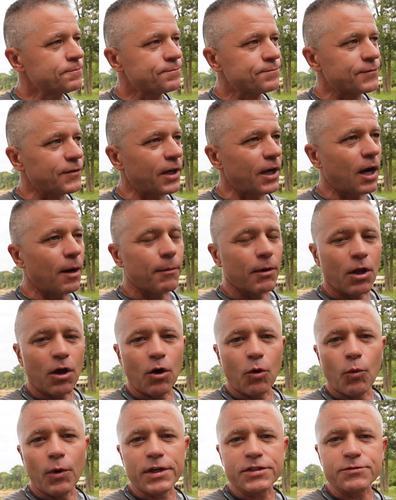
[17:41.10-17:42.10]
Yeah, I'm a
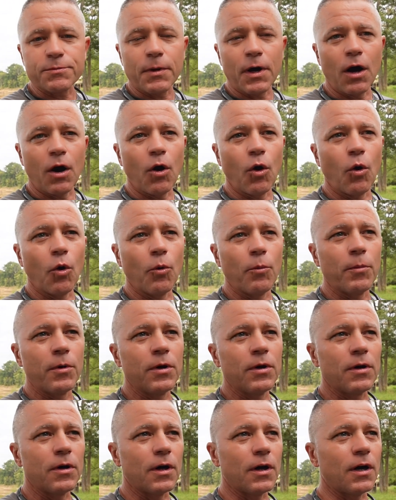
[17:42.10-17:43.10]
long ways from home,
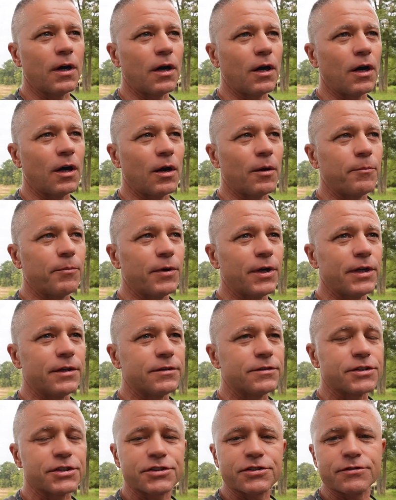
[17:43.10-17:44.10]
but
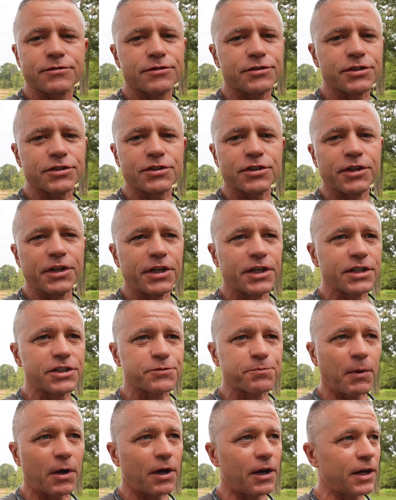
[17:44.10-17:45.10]
just a neat
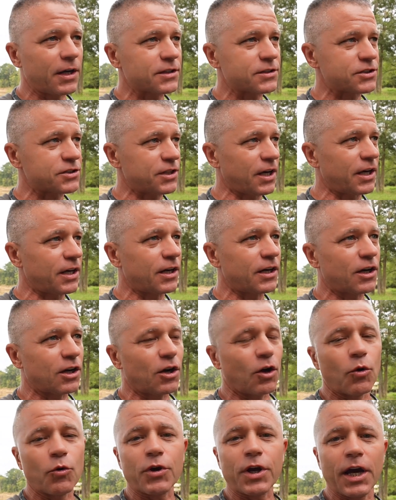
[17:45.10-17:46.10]
experience. Staying in an
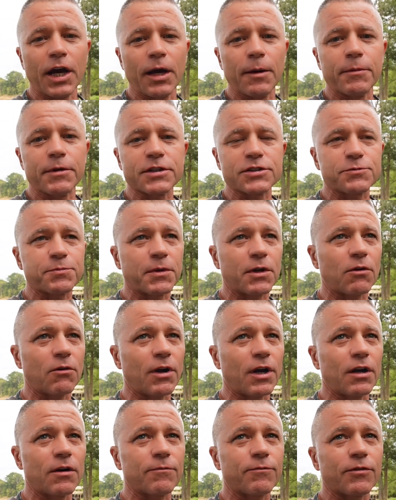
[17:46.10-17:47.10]
old cabin. It's been
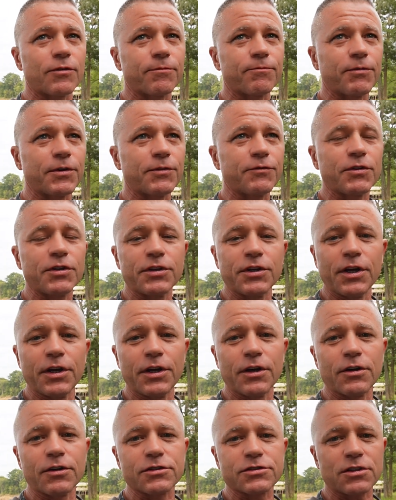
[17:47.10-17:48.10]
around for 50
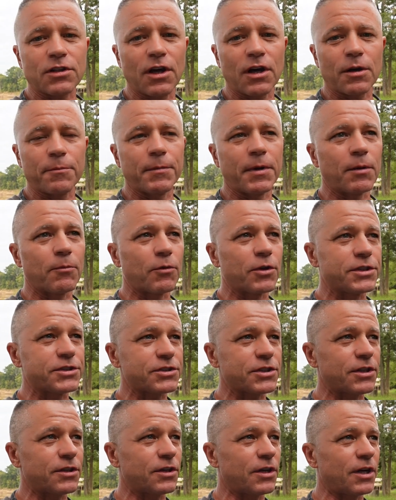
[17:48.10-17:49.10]
years. A lot of memories
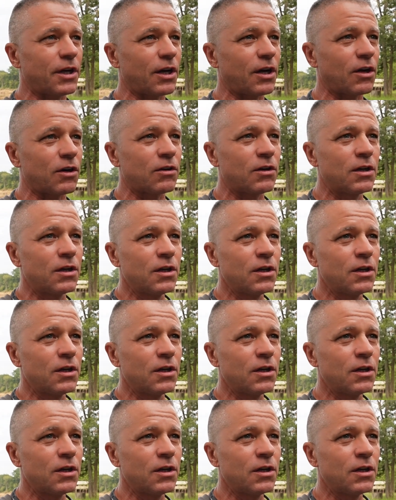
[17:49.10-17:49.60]
in there.